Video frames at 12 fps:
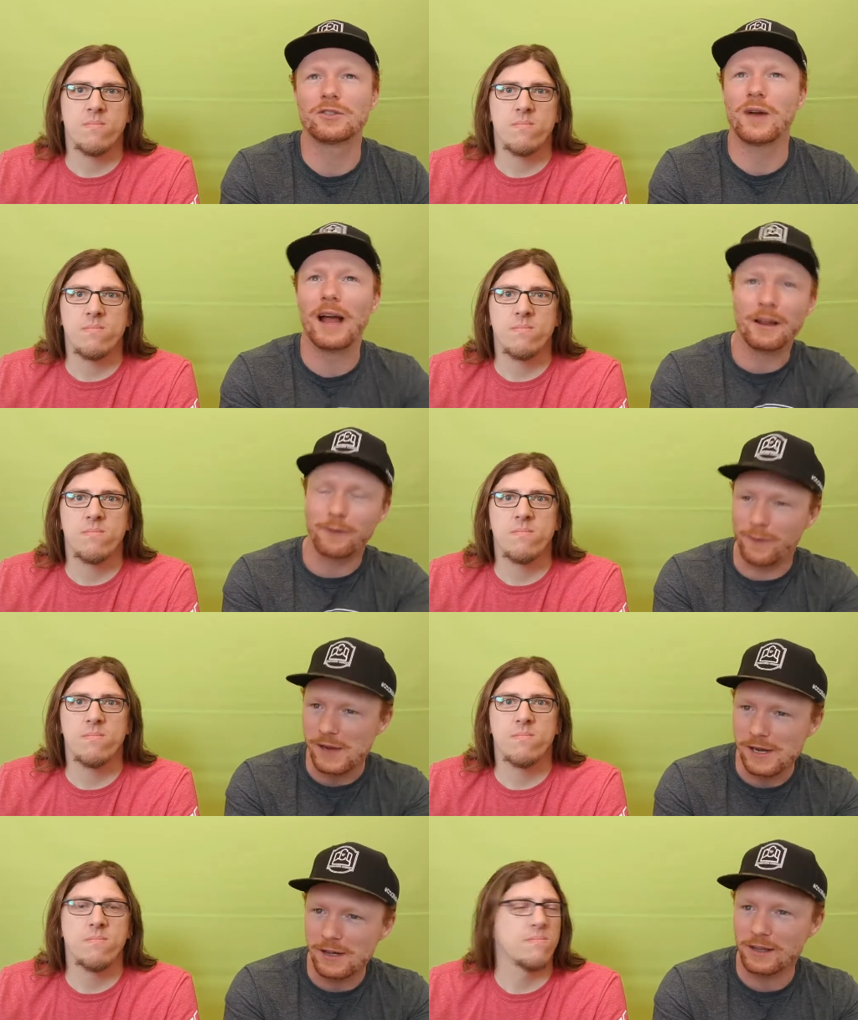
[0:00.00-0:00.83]
Speaker 1: track and
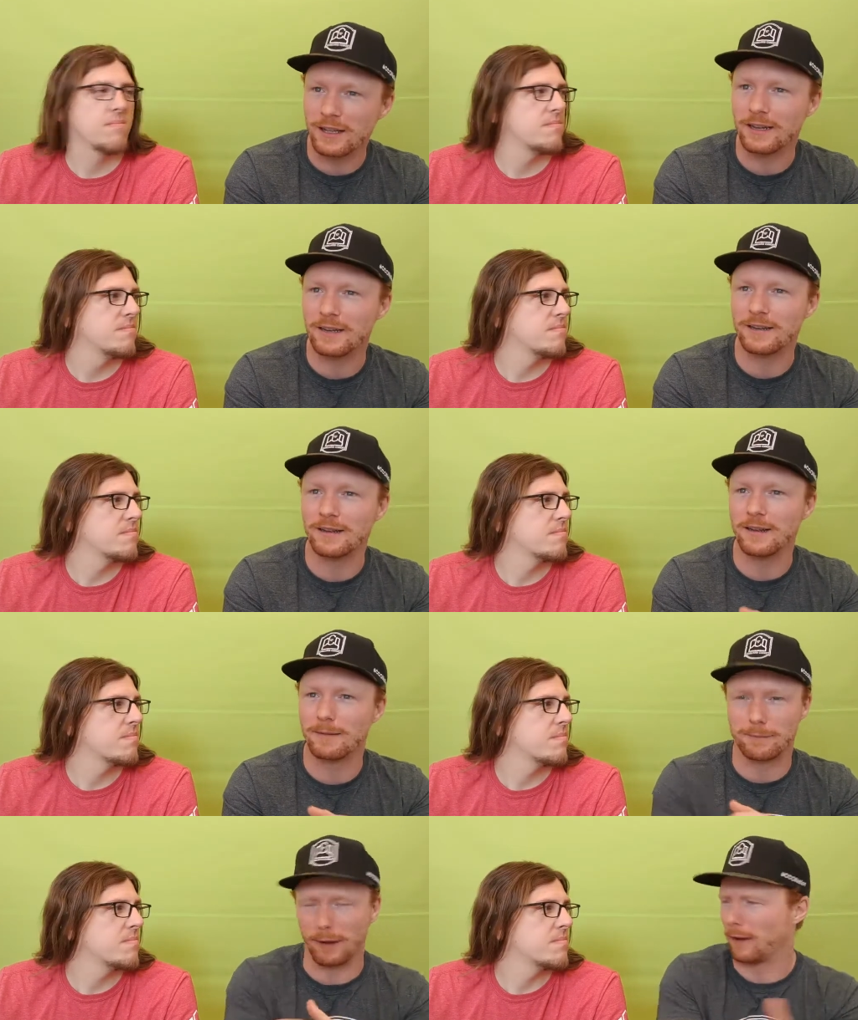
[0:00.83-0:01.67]
field and,
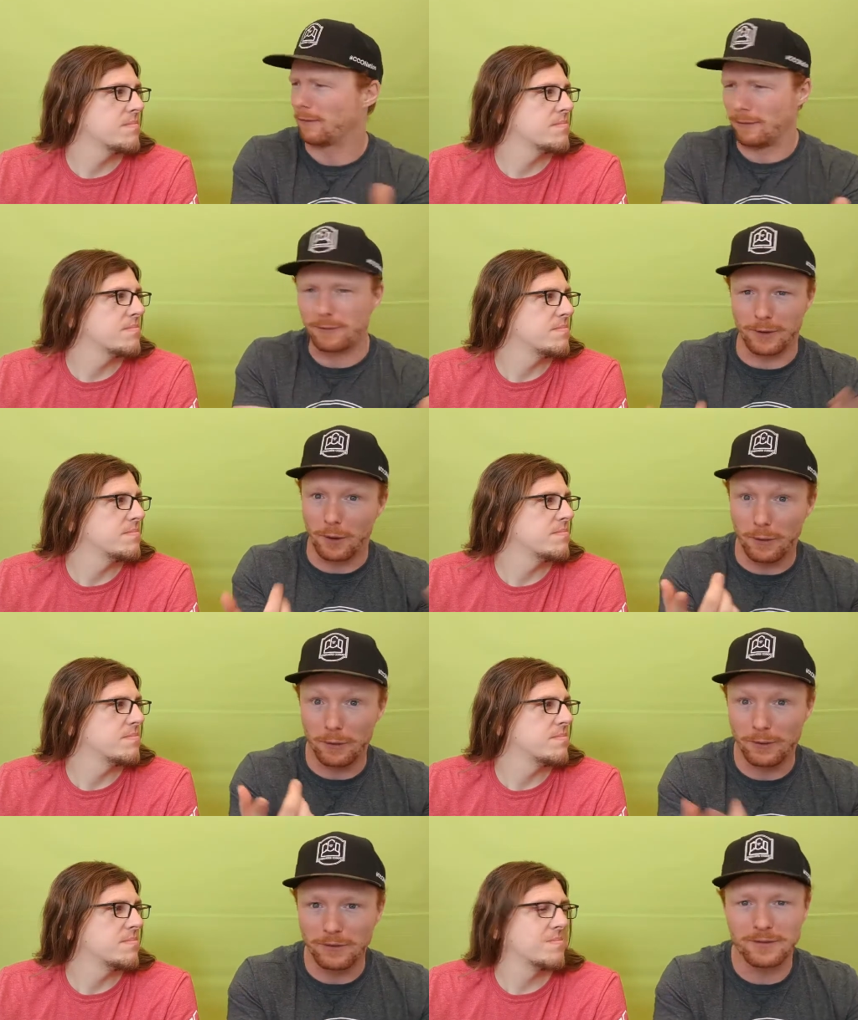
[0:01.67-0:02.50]
I don't know,
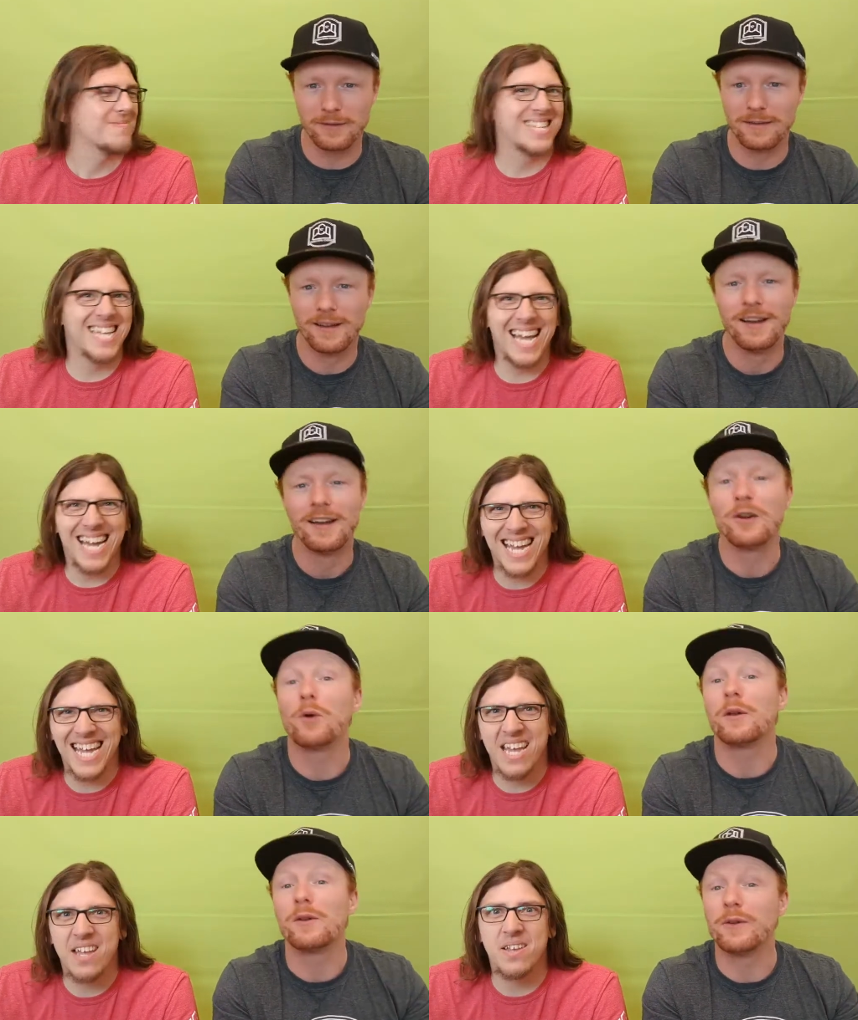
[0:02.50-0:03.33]
girls.
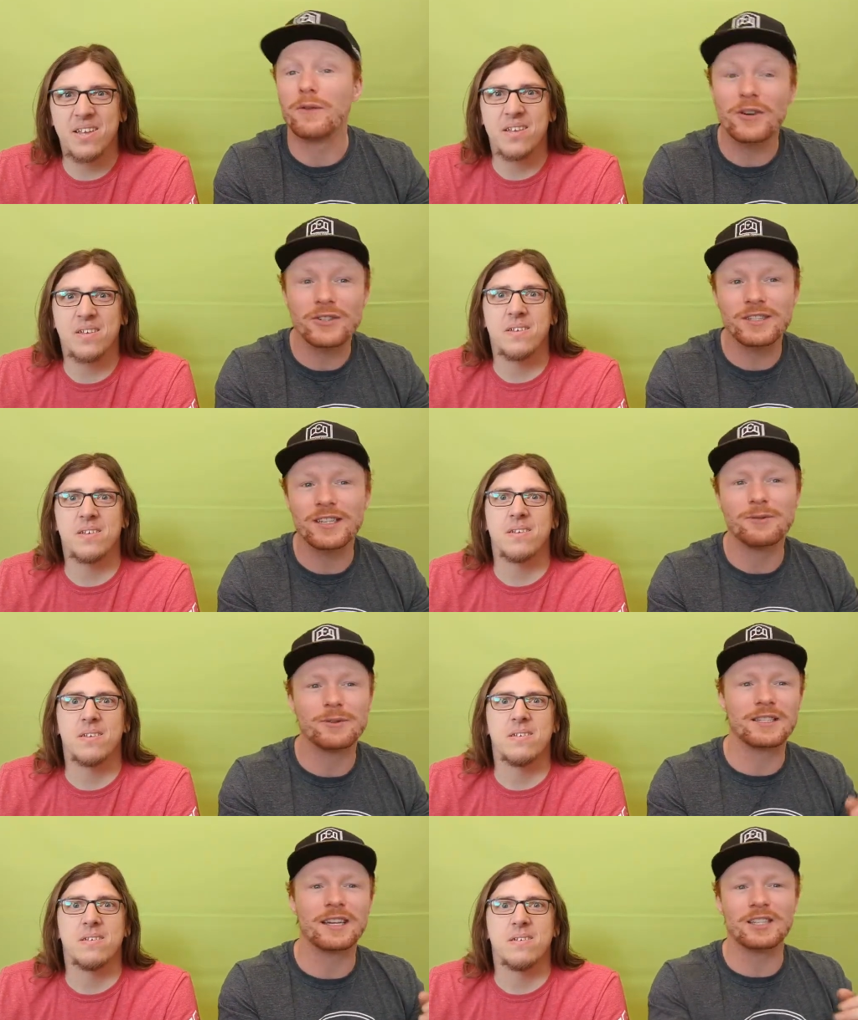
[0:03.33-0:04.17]
Going to university
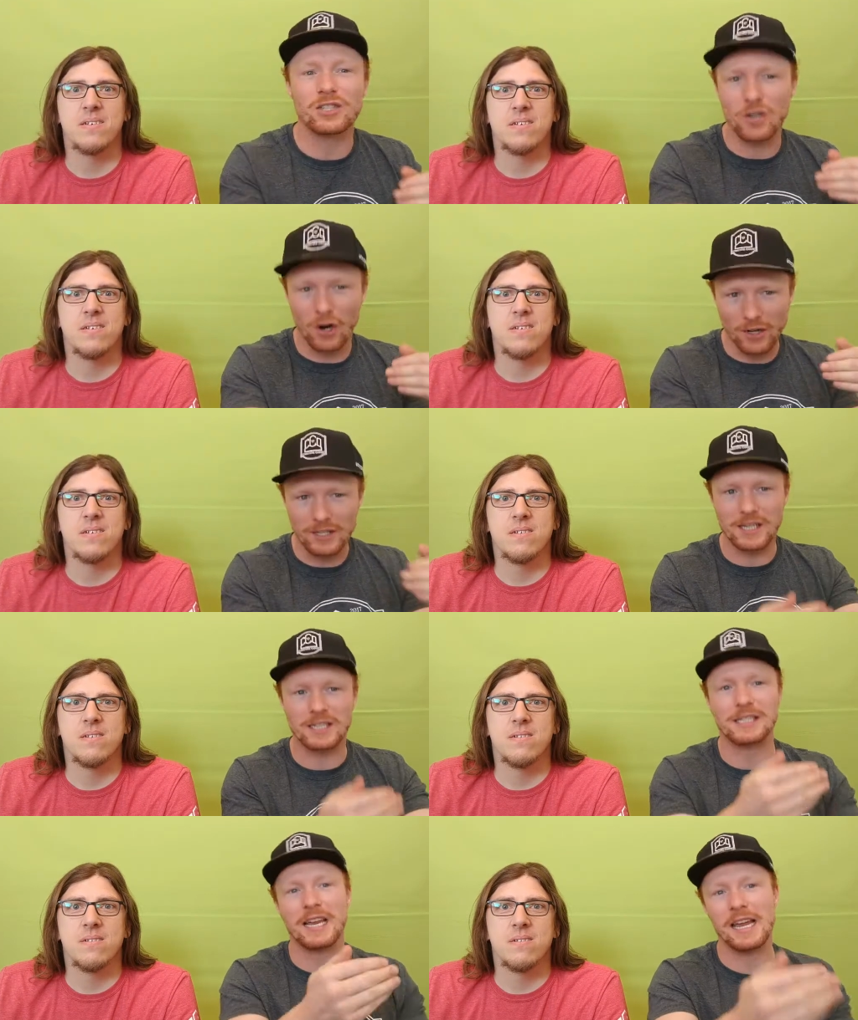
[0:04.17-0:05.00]
was like starting
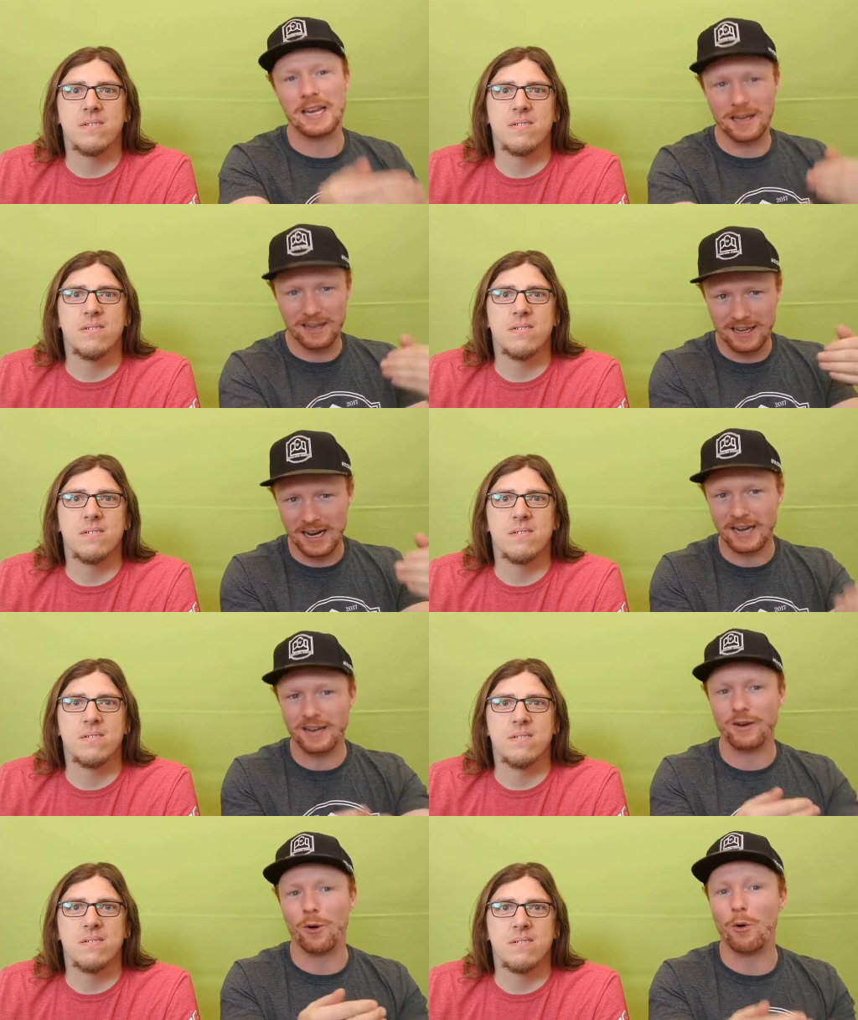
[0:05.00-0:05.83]
to take
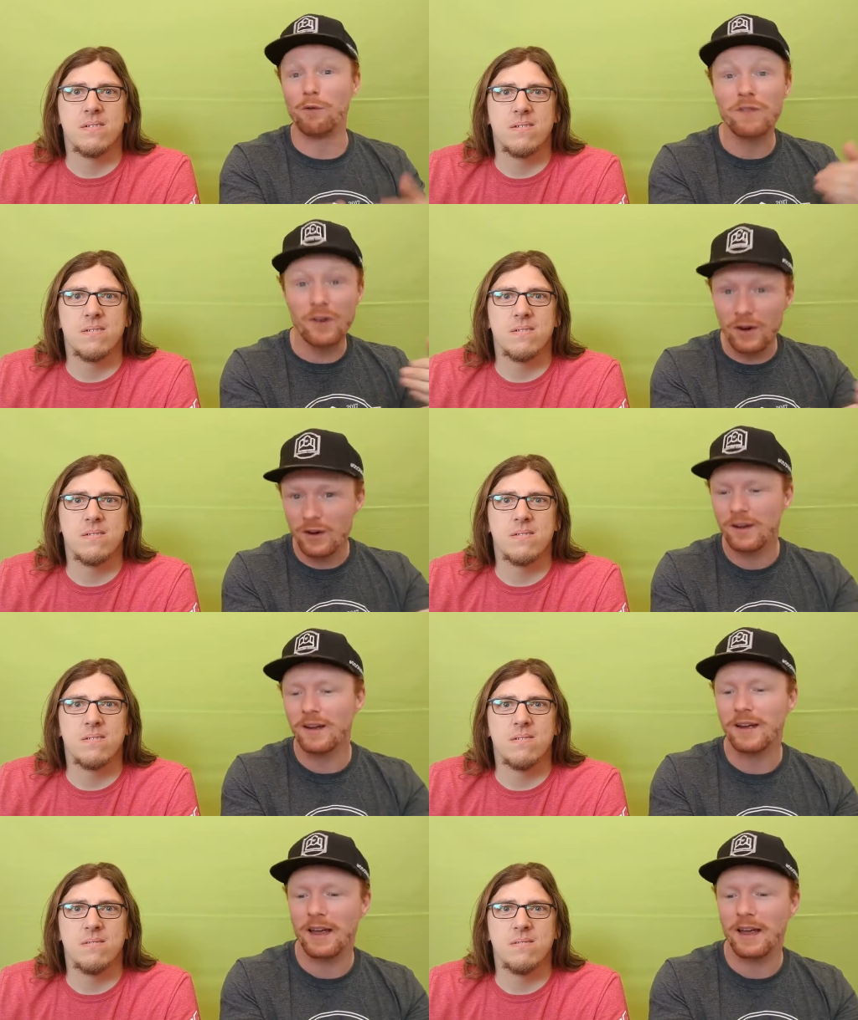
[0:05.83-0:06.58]
kind of over.